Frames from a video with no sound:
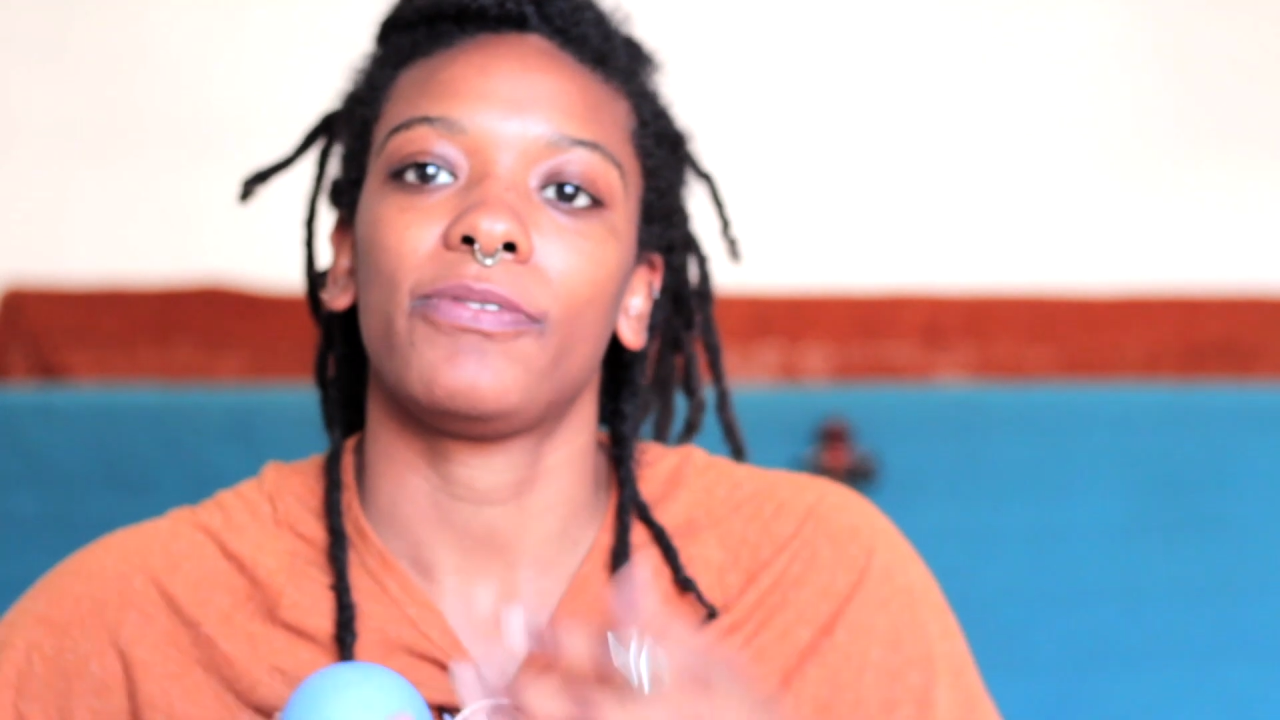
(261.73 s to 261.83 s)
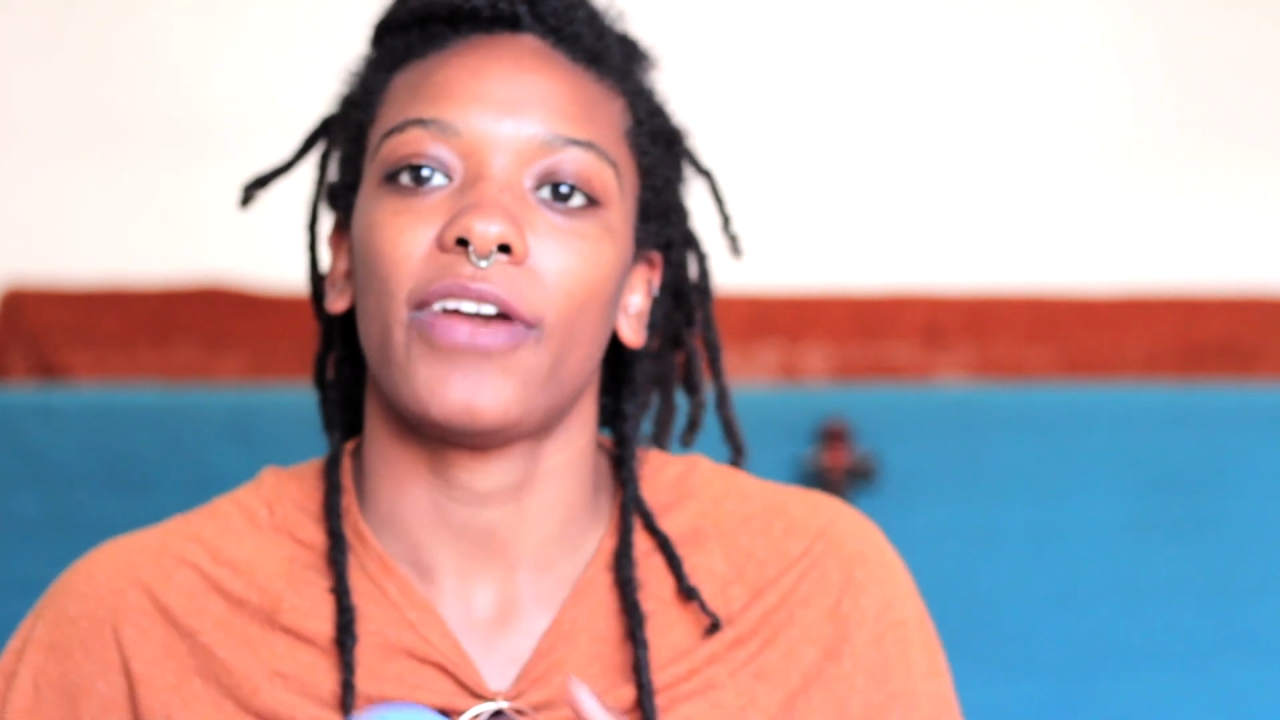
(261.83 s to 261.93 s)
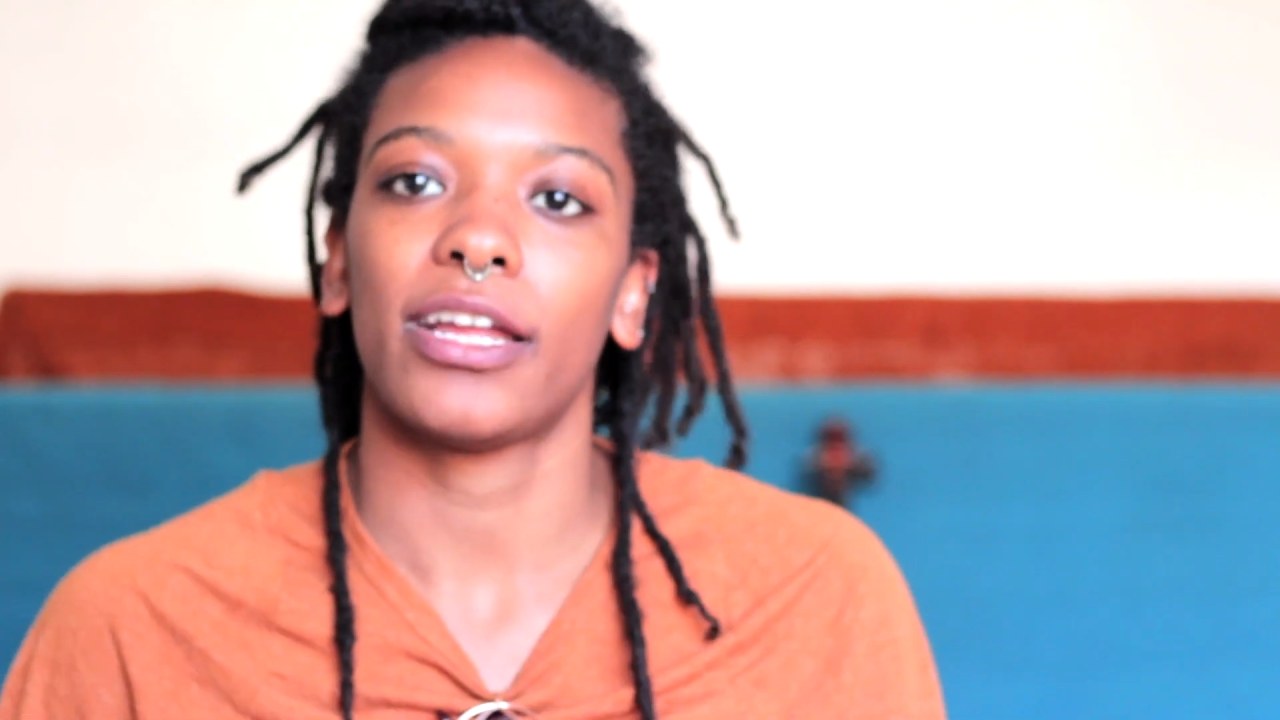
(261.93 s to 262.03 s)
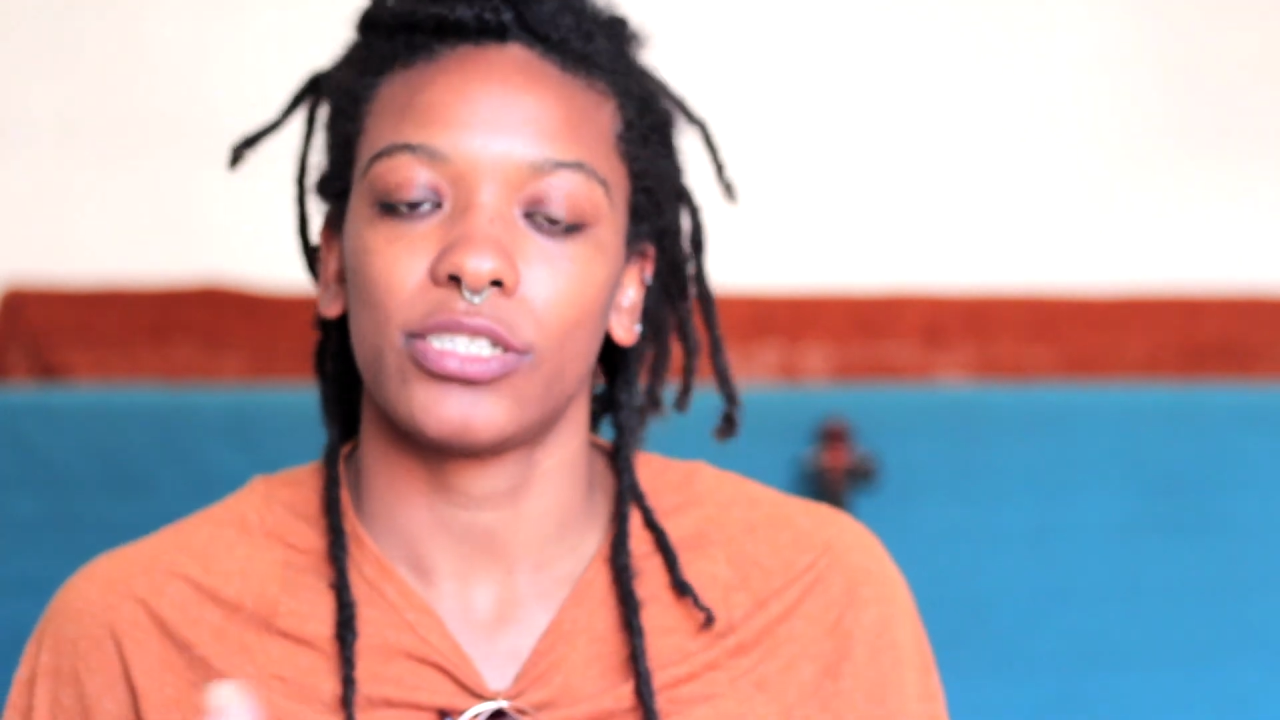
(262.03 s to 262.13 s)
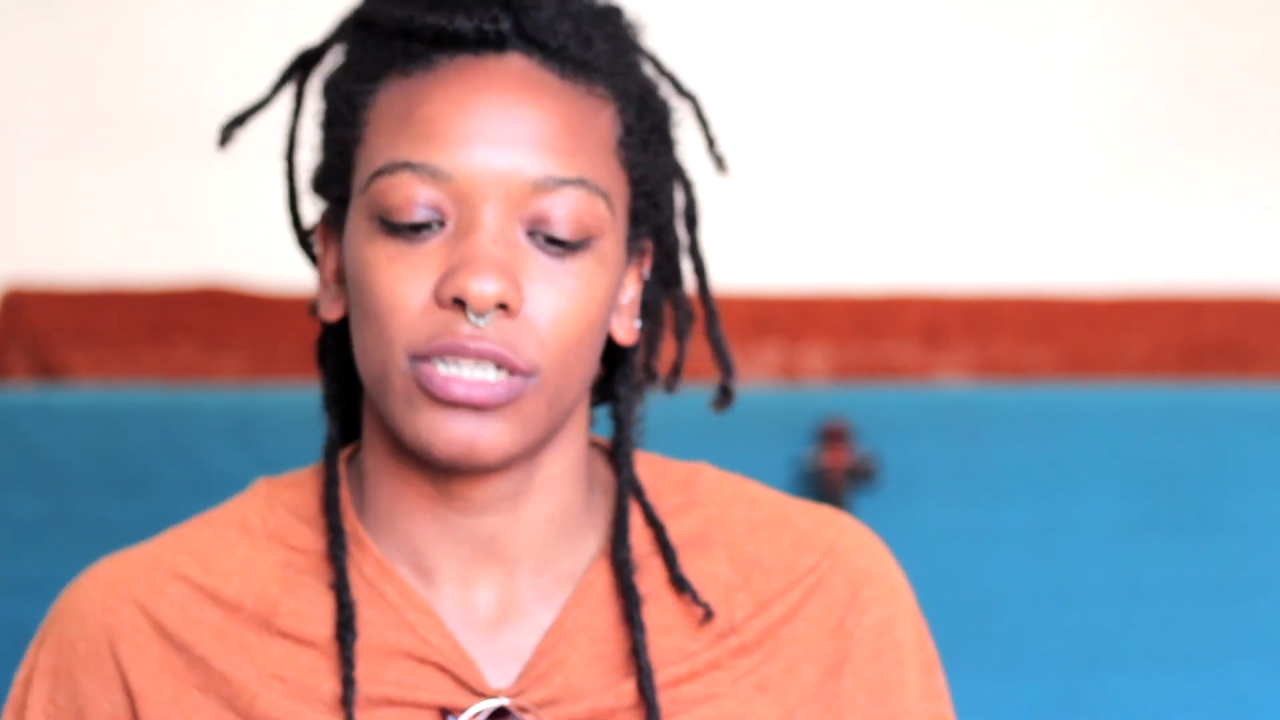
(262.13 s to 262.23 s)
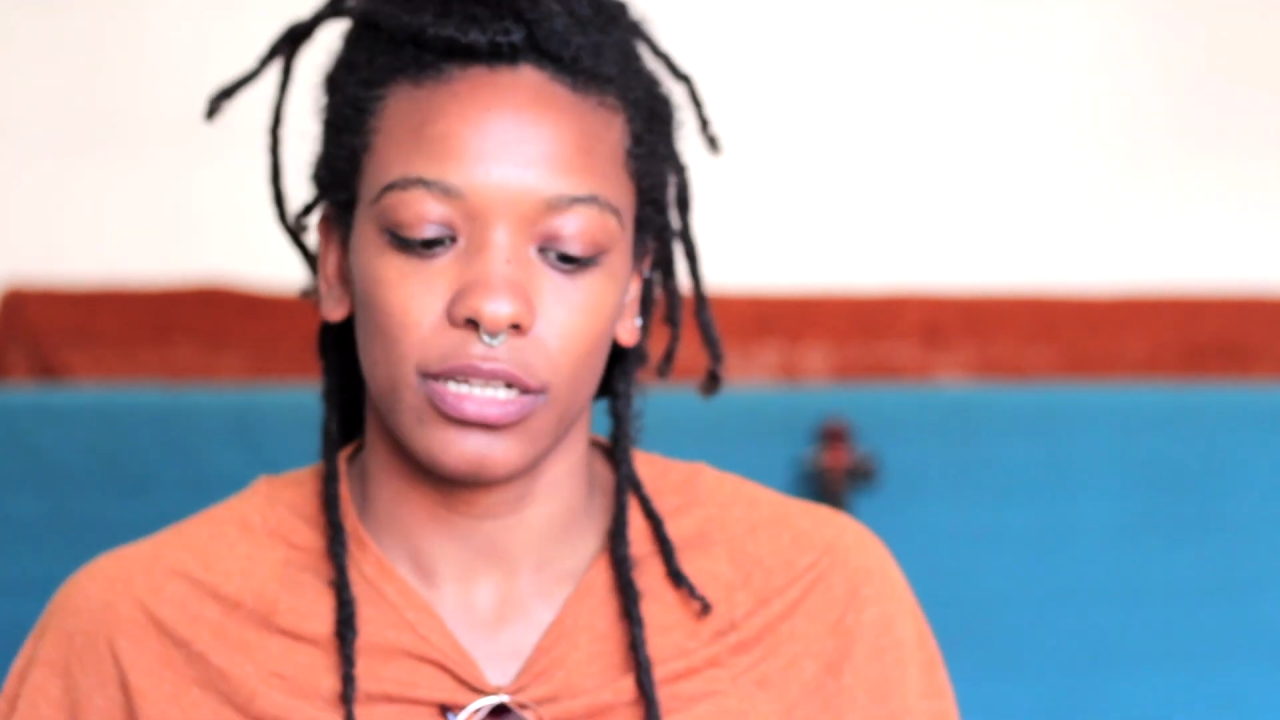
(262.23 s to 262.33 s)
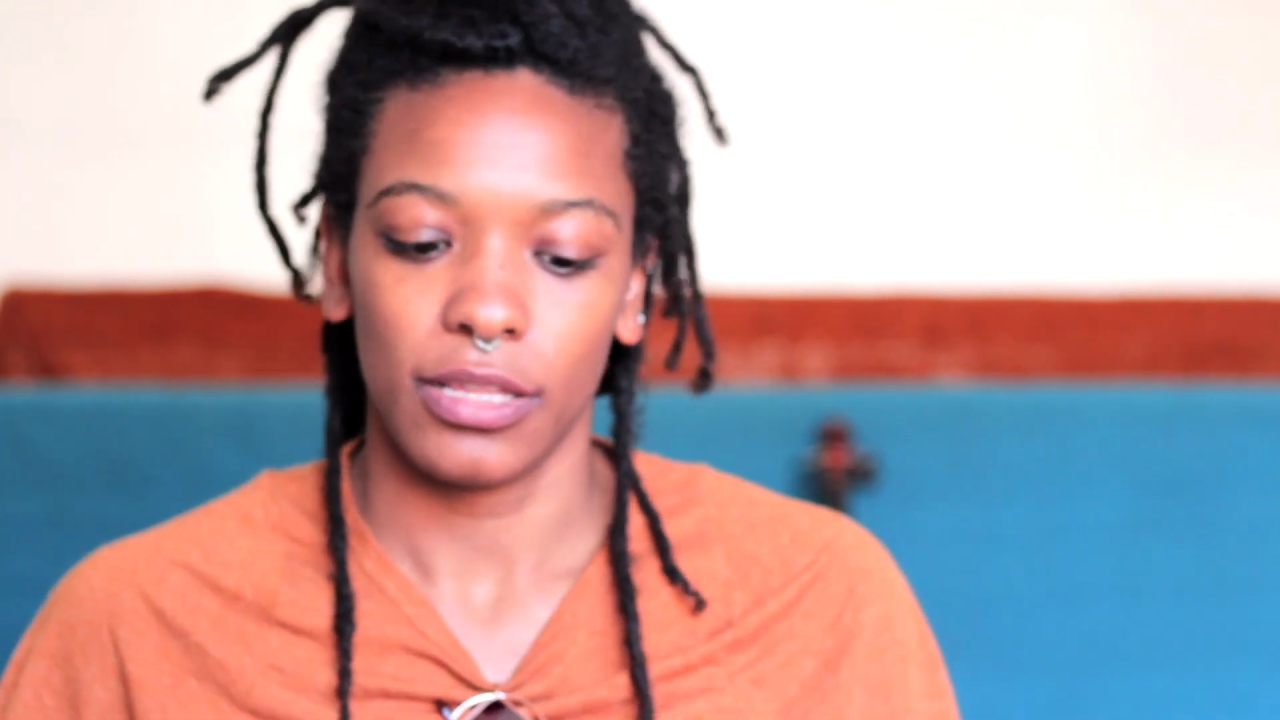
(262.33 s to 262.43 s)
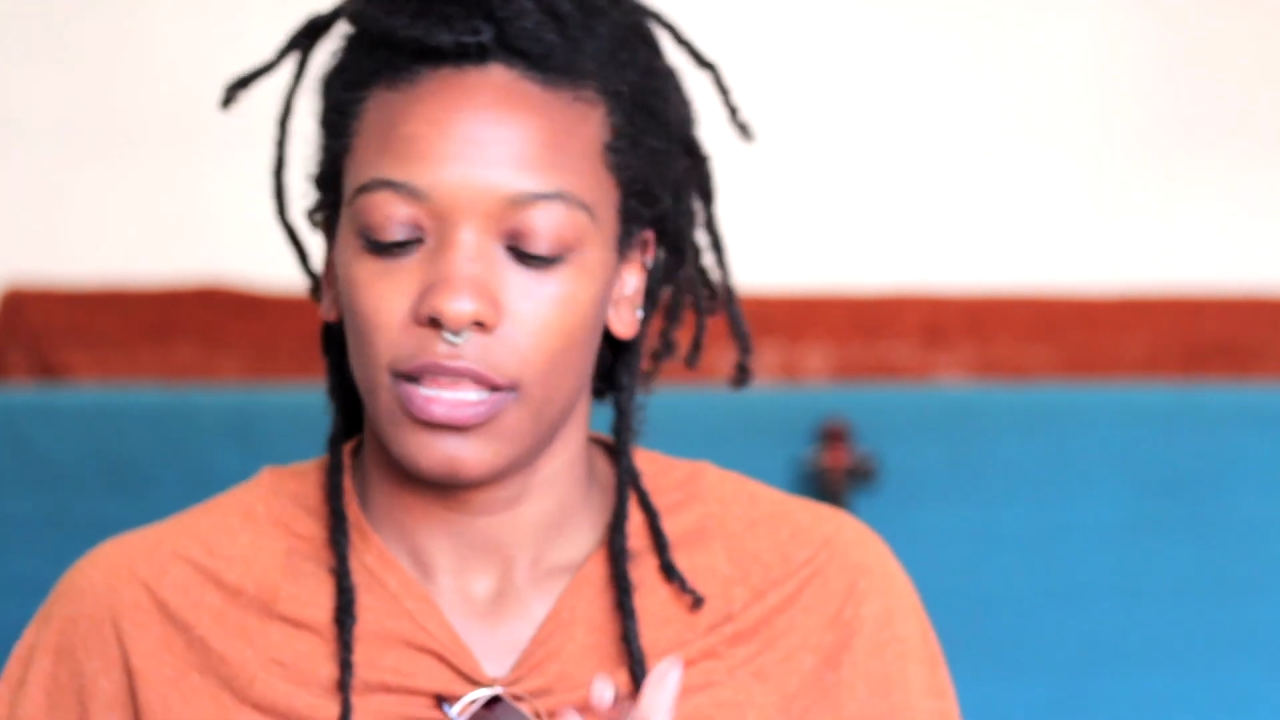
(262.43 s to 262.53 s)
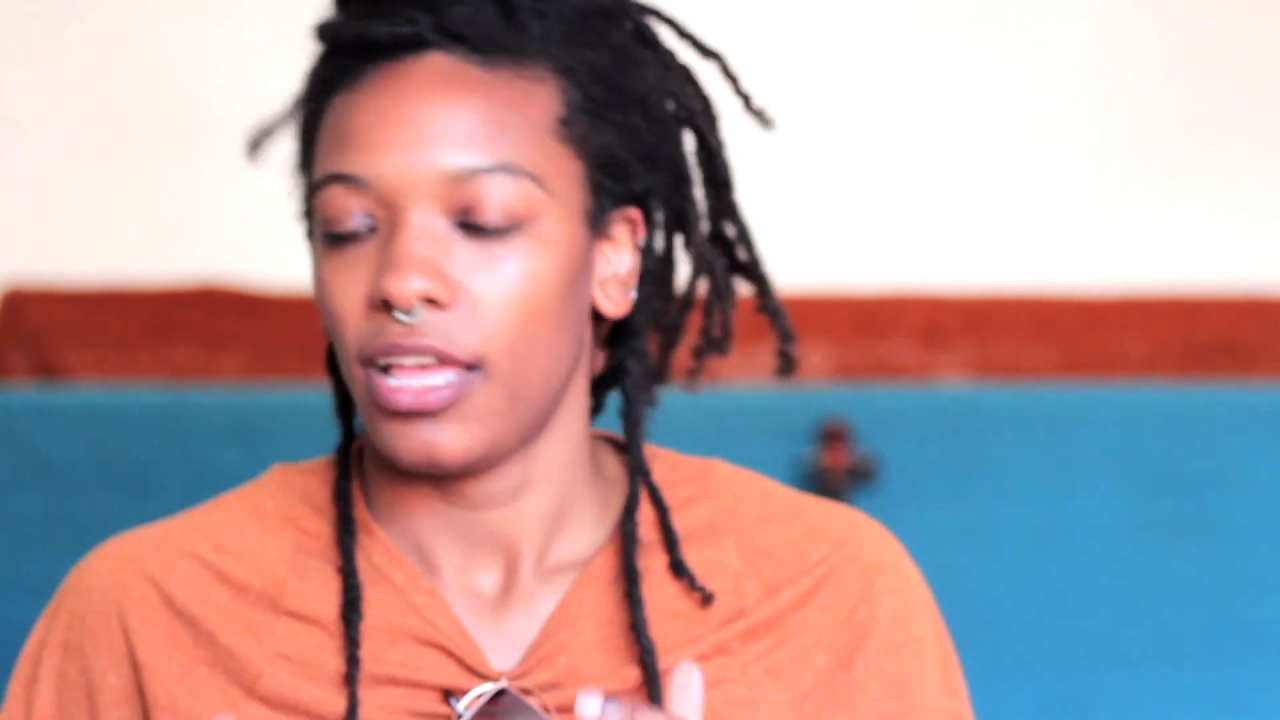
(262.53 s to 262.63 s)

fascia.